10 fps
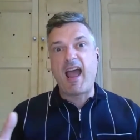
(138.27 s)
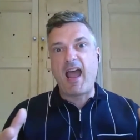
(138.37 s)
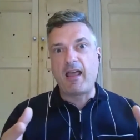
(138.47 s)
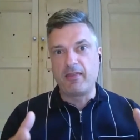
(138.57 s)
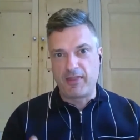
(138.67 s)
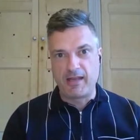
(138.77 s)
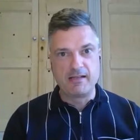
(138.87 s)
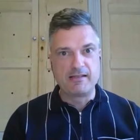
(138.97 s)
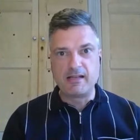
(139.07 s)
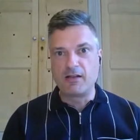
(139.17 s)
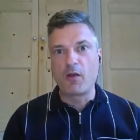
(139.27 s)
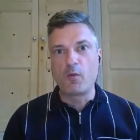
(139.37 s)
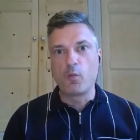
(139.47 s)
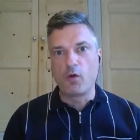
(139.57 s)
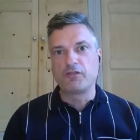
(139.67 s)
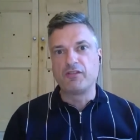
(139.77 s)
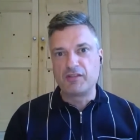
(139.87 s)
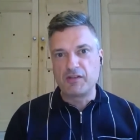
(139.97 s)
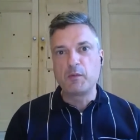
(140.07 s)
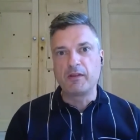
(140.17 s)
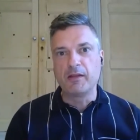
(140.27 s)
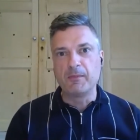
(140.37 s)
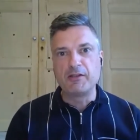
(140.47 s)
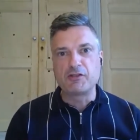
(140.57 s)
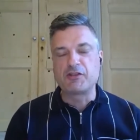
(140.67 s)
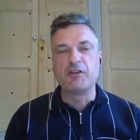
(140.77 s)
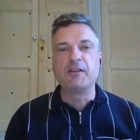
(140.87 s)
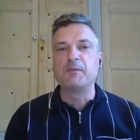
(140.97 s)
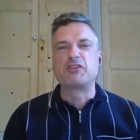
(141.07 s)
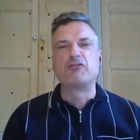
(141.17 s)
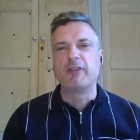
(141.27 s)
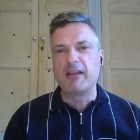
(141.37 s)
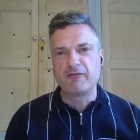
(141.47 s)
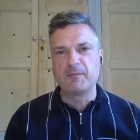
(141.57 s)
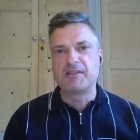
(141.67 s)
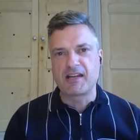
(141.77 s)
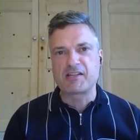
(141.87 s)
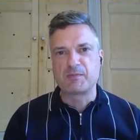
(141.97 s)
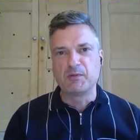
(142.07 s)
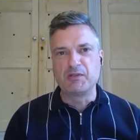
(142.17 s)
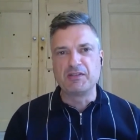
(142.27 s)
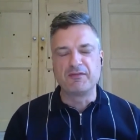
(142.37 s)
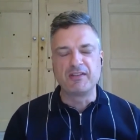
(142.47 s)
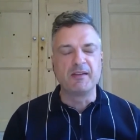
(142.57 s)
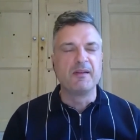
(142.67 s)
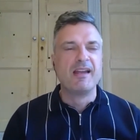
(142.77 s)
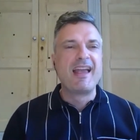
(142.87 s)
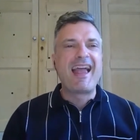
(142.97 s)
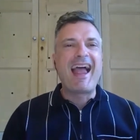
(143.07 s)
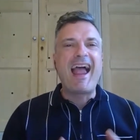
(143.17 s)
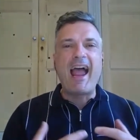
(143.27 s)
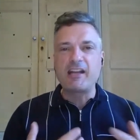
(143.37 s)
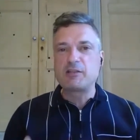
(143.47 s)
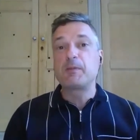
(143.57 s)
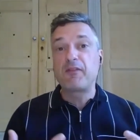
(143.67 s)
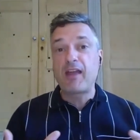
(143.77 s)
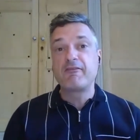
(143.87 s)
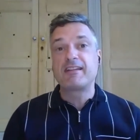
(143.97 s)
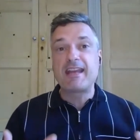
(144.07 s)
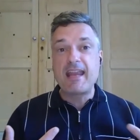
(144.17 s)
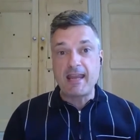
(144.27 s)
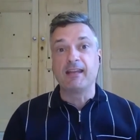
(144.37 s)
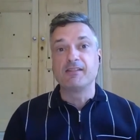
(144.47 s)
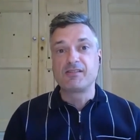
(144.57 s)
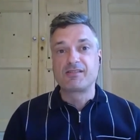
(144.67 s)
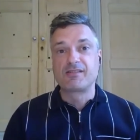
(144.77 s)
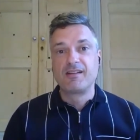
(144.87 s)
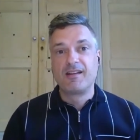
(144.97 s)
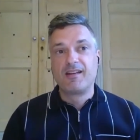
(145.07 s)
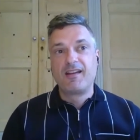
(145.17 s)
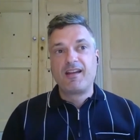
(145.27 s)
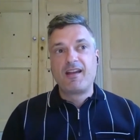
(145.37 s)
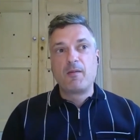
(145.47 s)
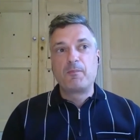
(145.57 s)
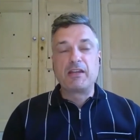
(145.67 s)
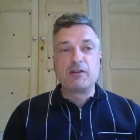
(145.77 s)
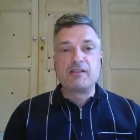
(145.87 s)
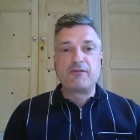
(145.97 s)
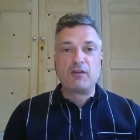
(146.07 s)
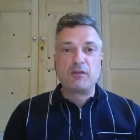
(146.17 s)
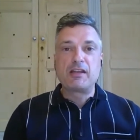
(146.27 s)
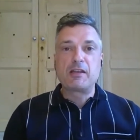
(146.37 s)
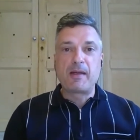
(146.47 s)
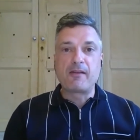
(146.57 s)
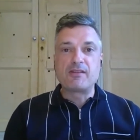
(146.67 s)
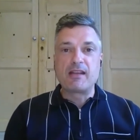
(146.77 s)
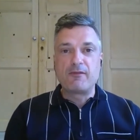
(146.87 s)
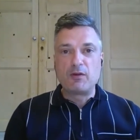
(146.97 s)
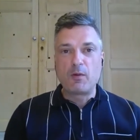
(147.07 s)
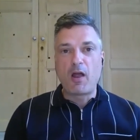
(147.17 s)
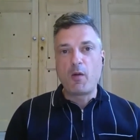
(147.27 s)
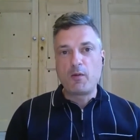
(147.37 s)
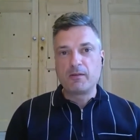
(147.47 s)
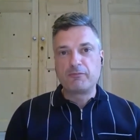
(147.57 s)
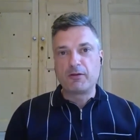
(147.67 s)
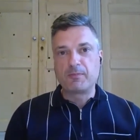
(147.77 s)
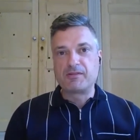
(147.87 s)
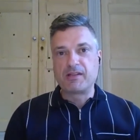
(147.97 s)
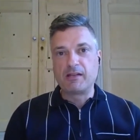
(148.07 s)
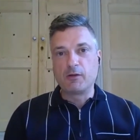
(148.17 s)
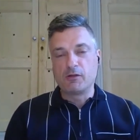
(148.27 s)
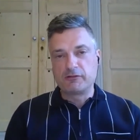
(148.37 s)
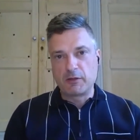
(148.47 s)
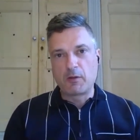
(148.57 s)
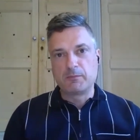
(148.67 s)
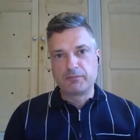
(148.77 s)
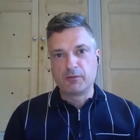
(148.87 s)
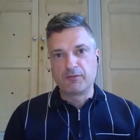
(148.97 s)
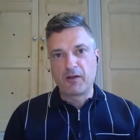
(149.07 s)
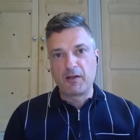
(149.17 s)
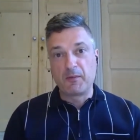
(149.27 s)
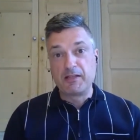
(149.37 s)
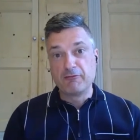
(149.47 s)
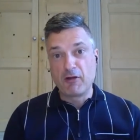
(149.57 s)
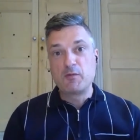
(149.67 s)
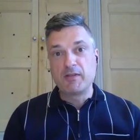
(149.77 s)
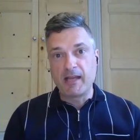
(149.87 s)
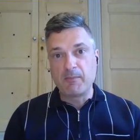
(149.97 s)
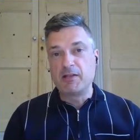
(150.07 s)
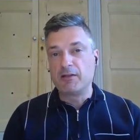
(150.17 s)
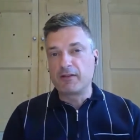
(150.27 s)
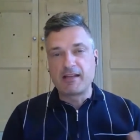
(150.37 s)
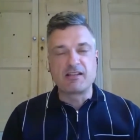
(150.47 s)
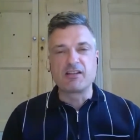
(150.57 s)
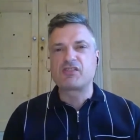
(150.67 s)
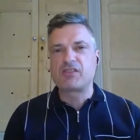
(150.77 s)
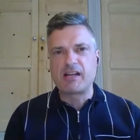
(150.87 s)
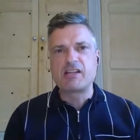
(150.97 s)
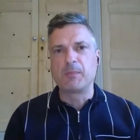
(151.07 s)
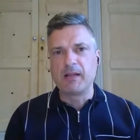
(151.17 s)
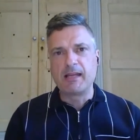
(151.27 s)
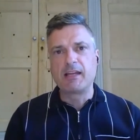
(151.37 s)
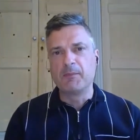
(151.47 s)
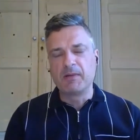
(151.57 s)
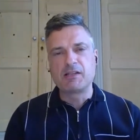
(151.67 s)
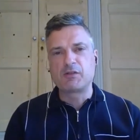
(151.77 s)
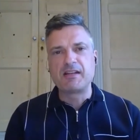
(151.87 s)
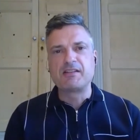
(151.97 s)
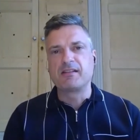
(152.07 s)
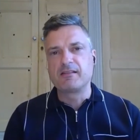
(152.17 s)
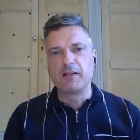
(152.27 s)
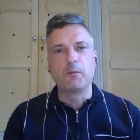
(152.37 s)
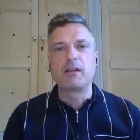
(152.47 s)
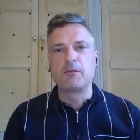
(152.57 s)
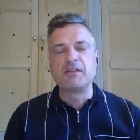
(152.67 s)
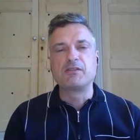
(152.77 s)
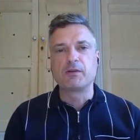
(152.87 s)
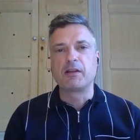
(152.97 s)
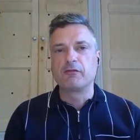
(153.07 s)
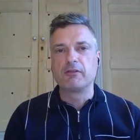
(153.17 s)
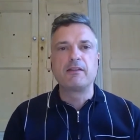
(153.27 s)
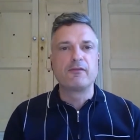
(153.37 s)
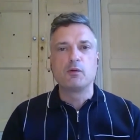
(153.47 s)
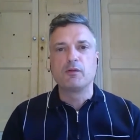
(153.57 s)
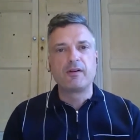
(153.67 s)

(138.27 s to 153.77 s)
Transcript: and then didn't know what to do with them. They just heard it was great from a tax point of view. And to be fair, it is, because if you think about it, if you own a property or you are in a portfolio in your own name and you're getting a sizable income, and let's face it, you know, we can be talking three, four,